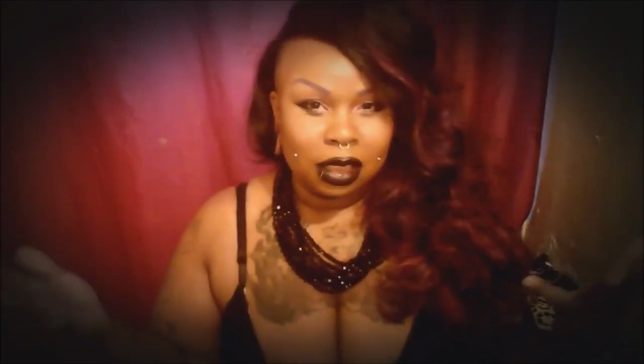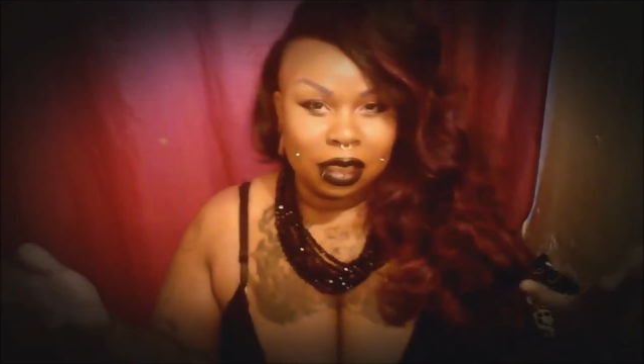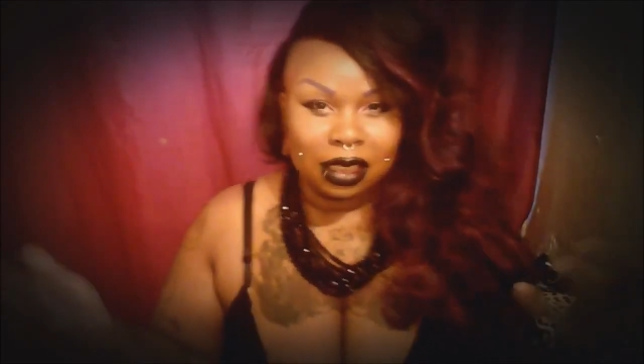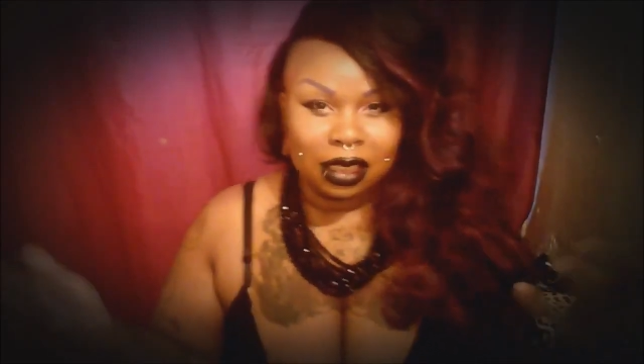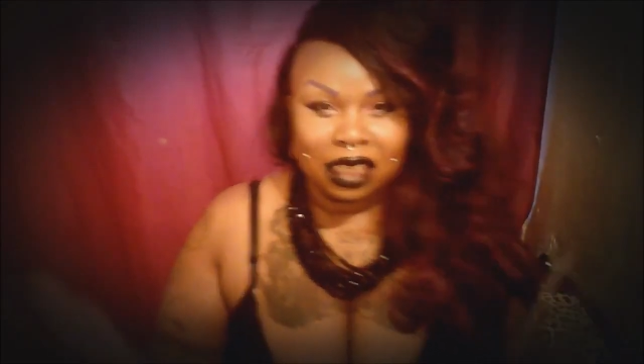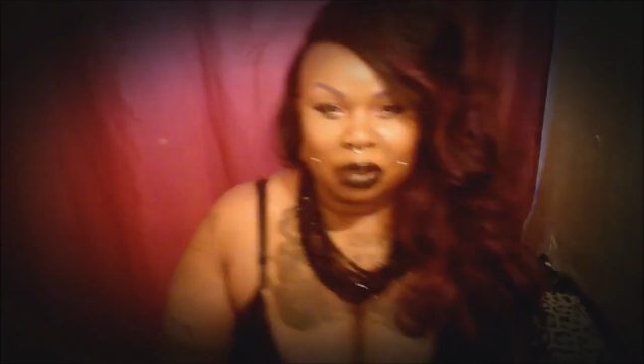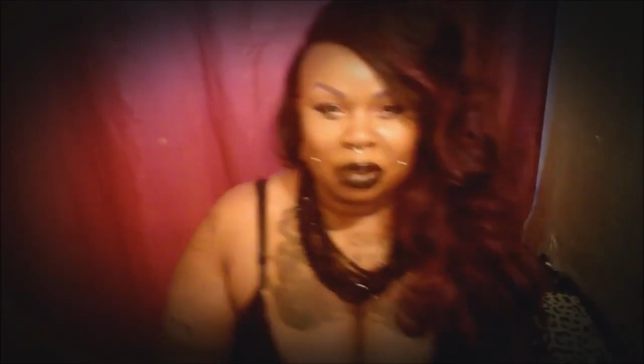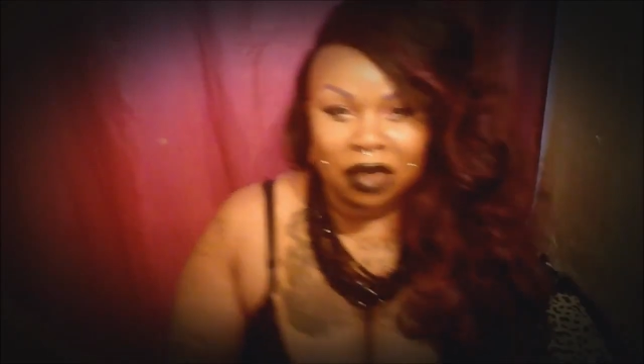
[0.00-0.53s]
to
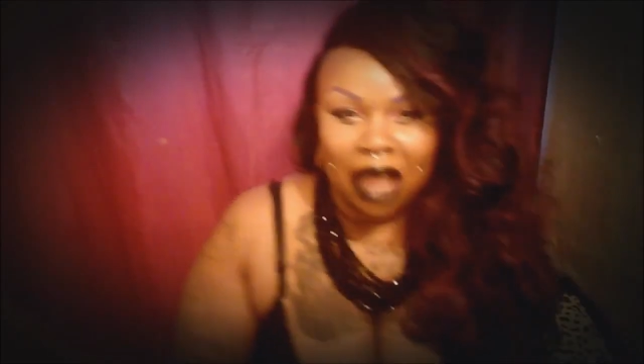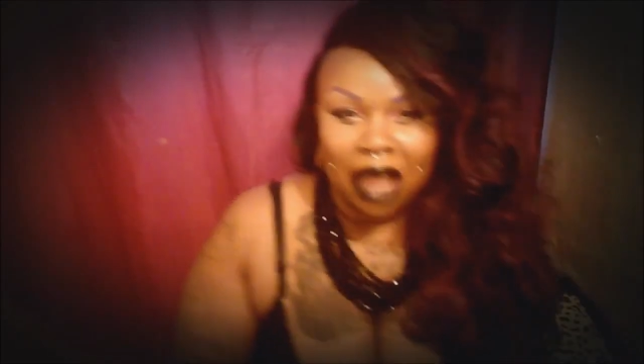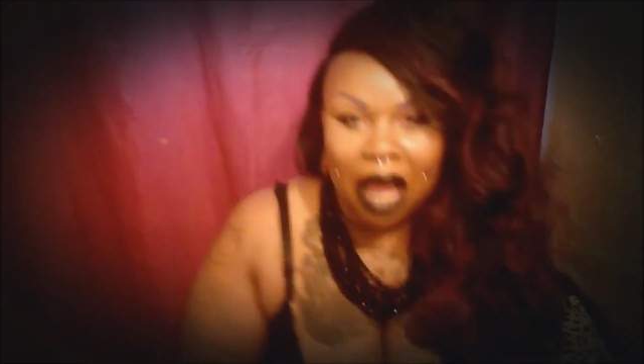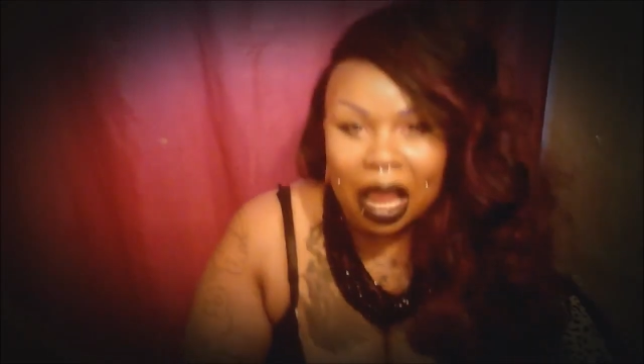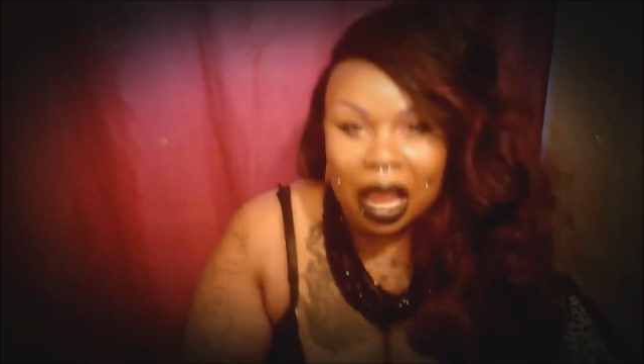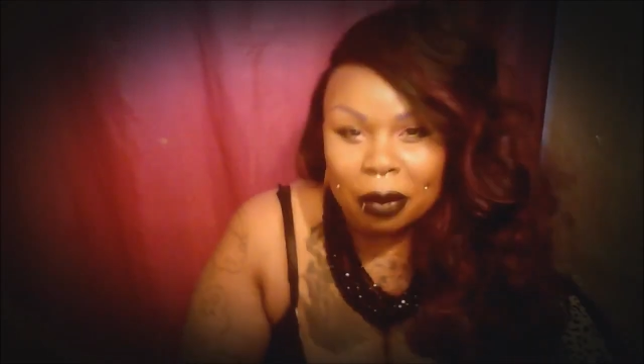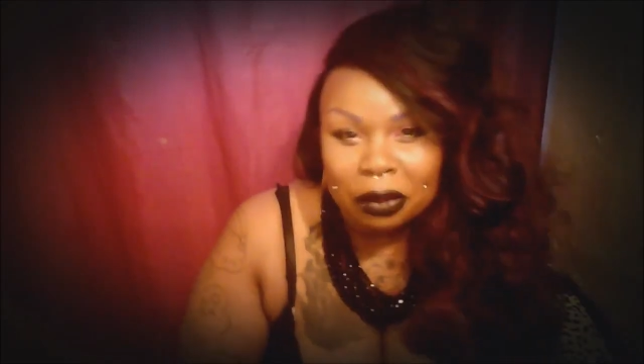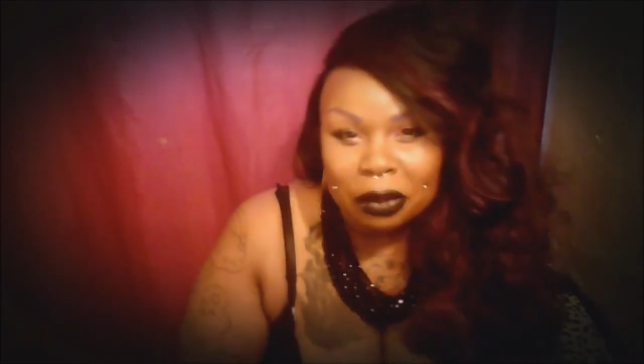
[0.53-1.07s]
see what the
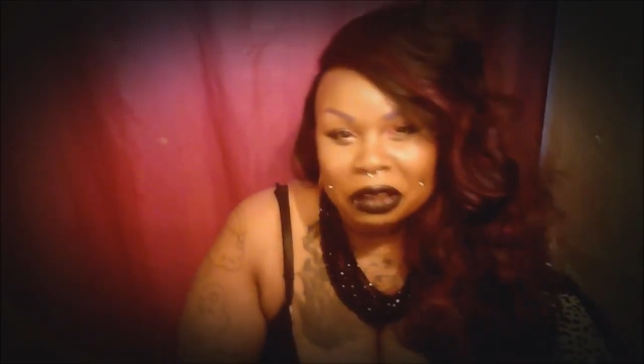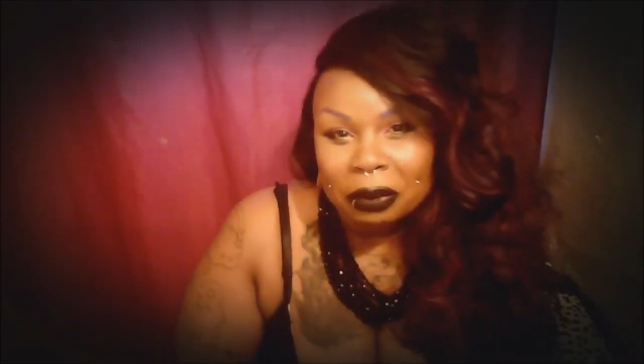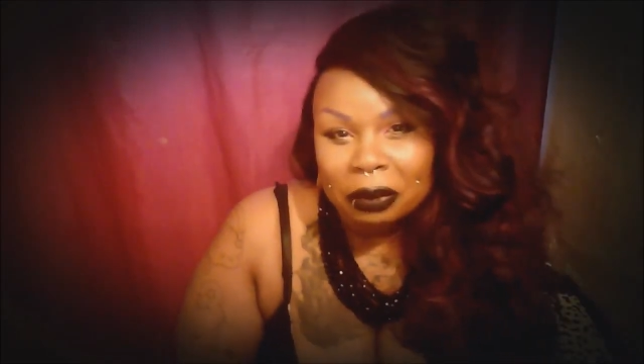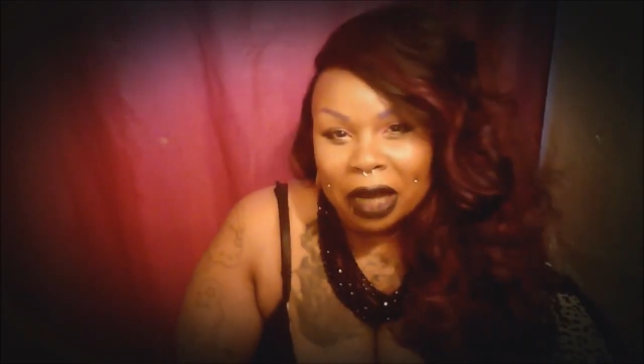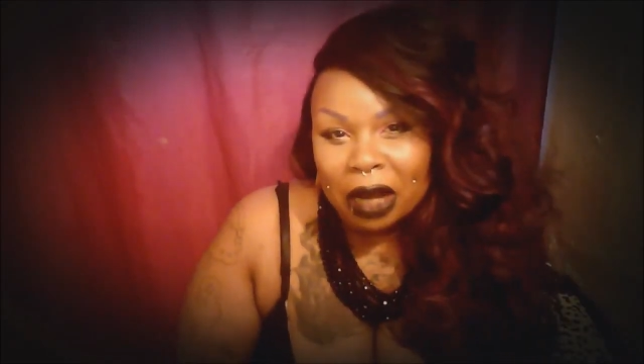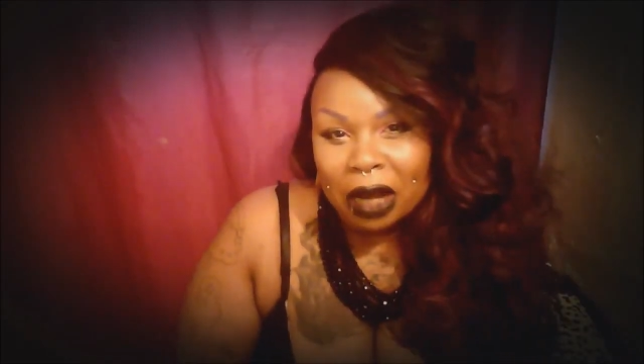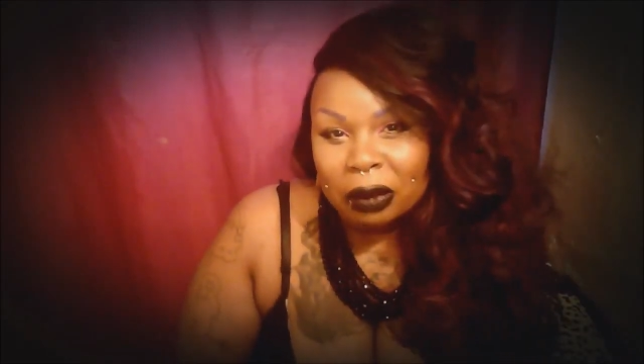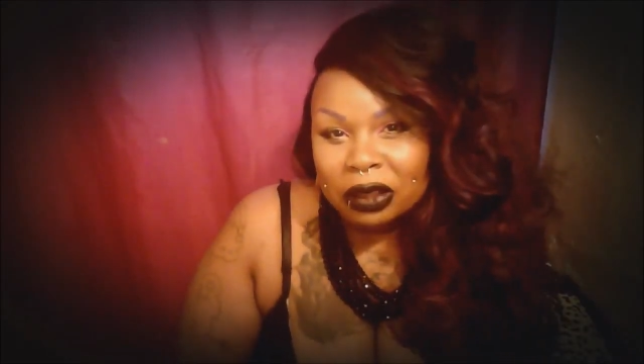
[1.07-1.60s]
hype was
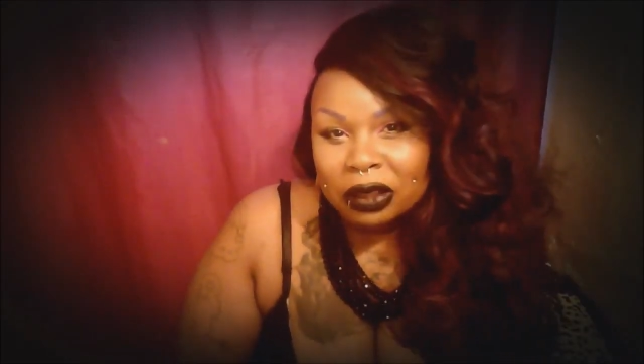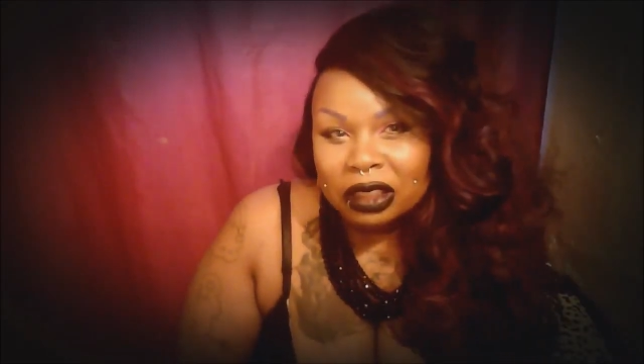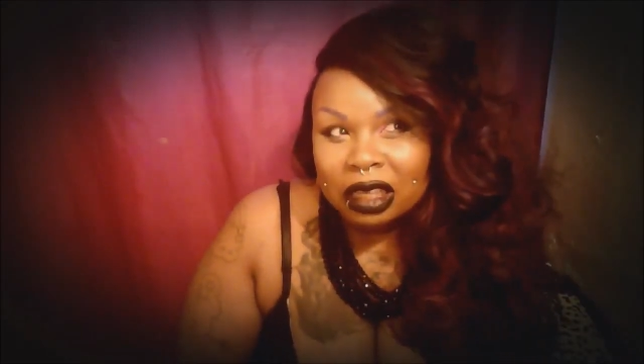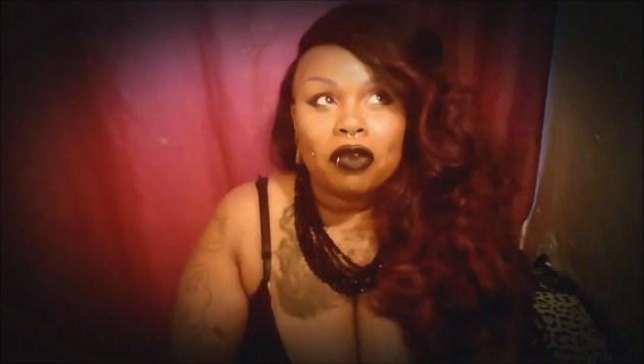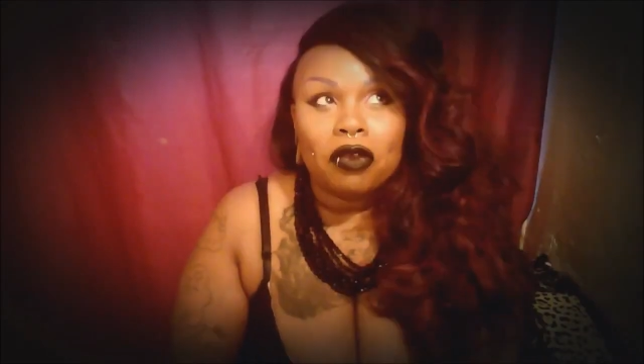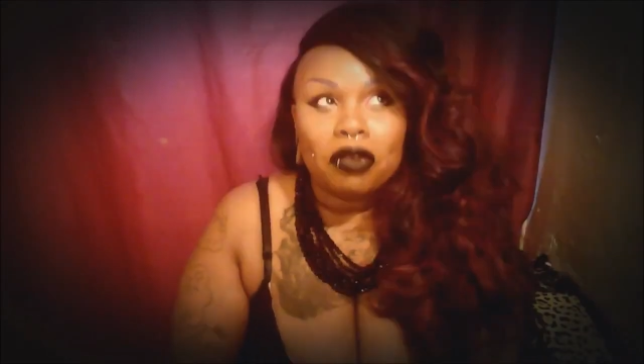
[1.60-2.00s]
about.